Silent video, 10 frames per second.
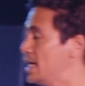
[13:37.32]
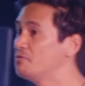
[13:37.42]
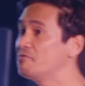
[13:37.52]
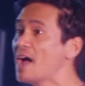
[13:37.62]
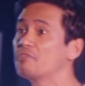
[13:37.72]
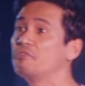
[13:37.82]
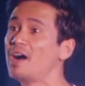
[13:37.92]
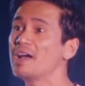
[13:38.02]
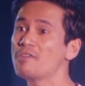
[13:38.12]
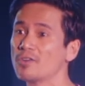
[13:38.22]
fact,
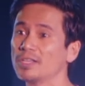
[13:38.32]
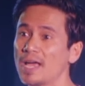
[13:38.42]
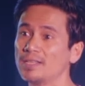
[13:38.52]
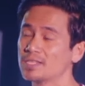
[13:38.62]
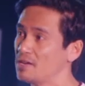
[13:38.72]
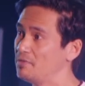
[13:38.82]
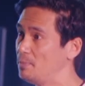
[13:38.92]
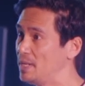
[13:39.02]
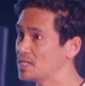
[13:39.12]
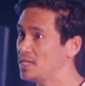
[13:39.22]
597
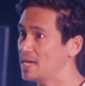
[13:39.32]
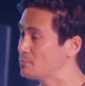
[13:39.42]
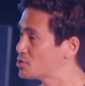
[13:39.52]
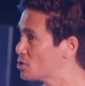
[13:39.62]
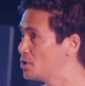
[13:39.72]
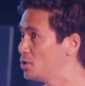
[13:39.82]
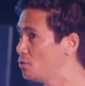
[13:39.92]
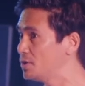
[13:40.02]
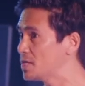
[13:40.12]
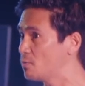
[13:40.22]
BC, I'm sure you know
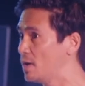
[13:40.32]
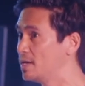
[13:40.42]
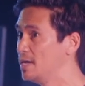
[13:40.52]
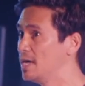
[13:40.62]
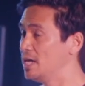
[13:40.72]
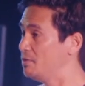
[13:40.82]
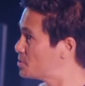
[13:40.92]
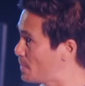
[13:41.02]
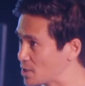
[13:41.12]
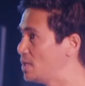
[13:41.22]
this one,
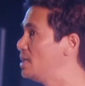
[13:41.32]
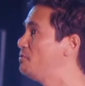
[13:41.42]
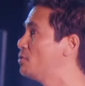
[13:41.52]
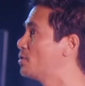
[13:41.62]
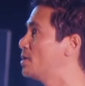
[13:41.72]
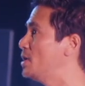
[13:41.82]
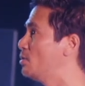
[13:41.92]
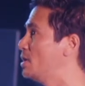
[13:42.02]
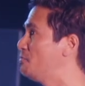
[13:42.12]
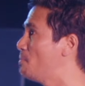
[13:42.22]
especially if you're, you know,
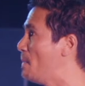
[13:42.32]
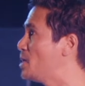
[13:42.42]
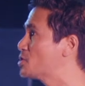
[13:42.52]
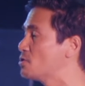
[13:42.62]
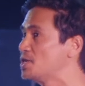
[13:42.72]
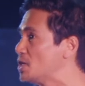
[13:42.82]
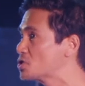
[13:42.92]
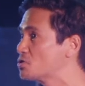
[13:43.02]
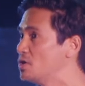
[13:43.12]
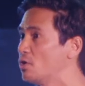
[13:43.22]
if your major is
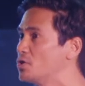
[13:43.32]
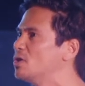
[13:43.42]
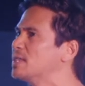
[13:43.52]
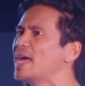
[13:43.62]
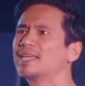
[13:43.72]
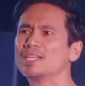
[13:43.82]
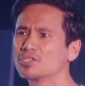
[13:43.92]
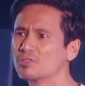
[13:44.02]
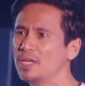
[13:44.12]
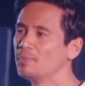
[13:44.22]
history or you like
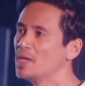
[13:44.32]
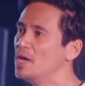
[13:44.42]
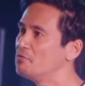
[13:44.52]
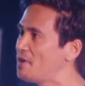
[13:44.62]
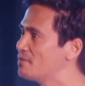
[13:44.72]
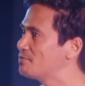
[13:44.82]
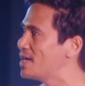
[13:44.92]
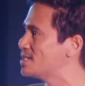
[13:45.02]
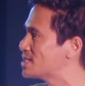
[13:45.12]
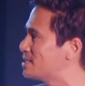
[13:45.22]
history.
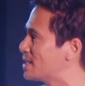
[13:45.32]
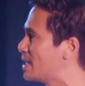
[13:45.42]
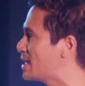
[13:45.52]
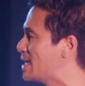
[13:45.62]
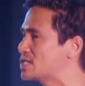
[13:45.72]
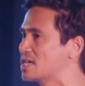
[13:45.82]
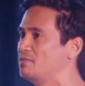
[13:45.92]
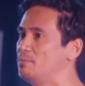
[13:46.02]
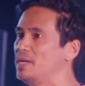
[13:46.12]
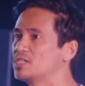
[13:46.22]

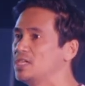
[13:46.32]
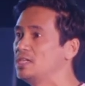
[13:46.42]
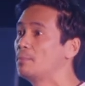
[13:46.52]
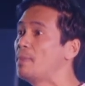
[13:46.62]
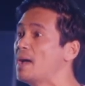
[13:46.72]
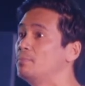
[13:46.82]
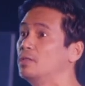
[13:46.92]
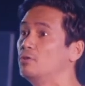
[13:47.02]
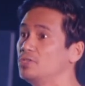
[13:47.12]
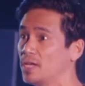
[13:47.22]
597 BC, the
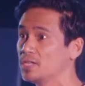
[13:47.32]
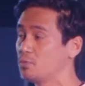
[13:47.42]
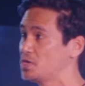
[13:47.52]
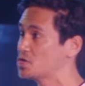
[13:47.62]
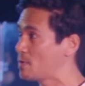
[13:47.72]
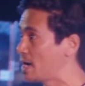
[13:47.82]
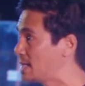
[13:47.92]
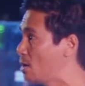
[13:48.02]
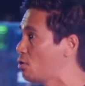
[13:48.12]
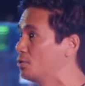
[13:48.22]
Babylonians, which is right
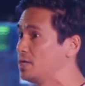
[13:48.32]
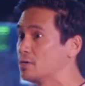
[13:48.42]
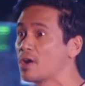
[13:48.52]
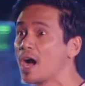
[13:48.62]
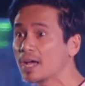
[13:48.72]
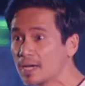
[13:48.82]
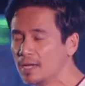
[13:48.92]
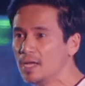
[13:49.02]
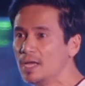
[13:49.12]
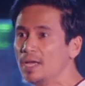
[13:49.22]
now called Iraq,
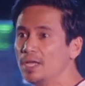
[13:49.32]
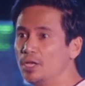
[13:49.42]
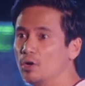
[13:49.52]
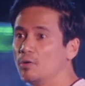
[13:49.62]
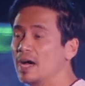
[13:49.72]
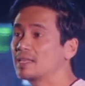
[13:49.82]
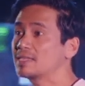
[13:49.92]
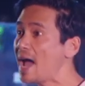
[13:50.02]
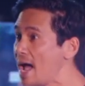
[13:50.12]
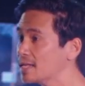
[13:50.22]
you know,
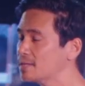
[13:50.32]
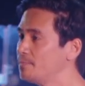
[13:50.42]
attacked